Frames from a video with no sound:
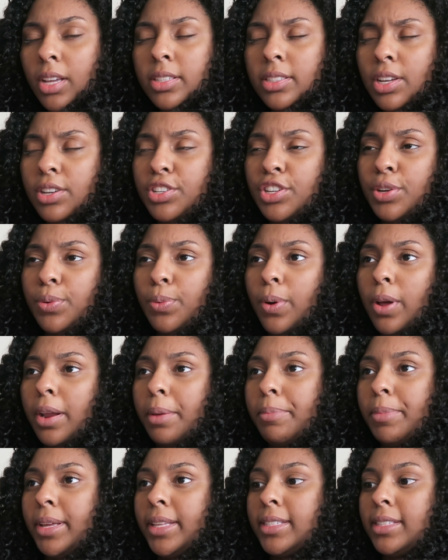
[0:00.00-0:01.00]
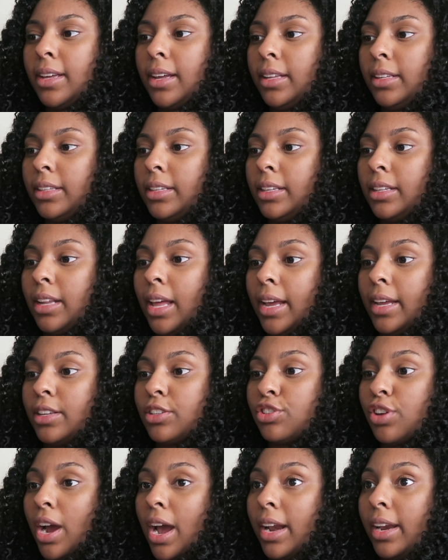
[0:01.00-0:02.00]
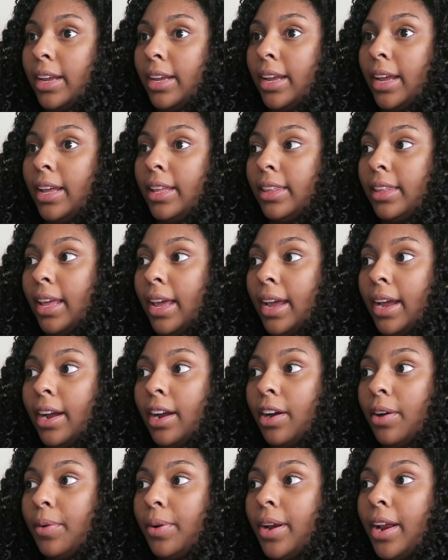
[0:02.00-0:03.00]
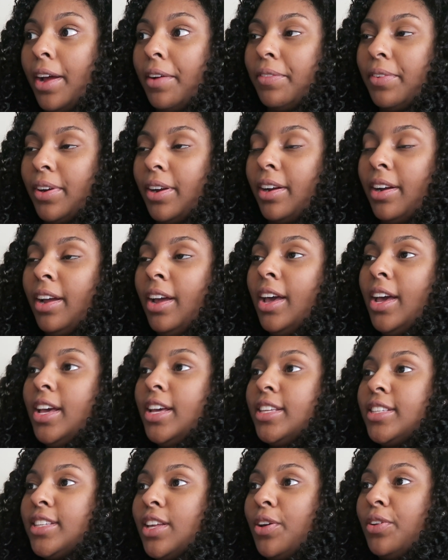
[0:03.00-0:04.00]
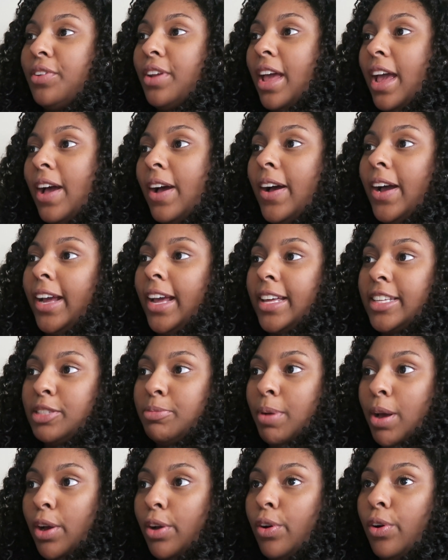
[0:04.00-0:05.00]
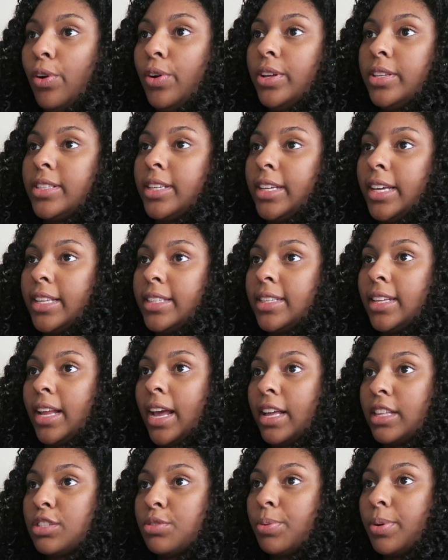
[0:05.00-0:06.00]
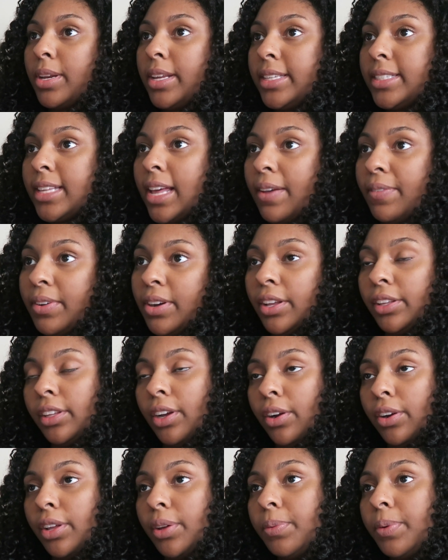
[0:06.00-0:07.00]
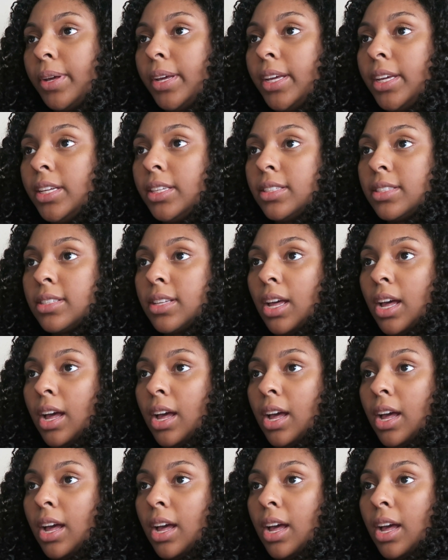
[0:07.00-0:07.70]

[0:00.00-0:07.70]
So she wanted me to like try to get there or whatever. So now I guess my goal is to get to like 27 to 30 weeks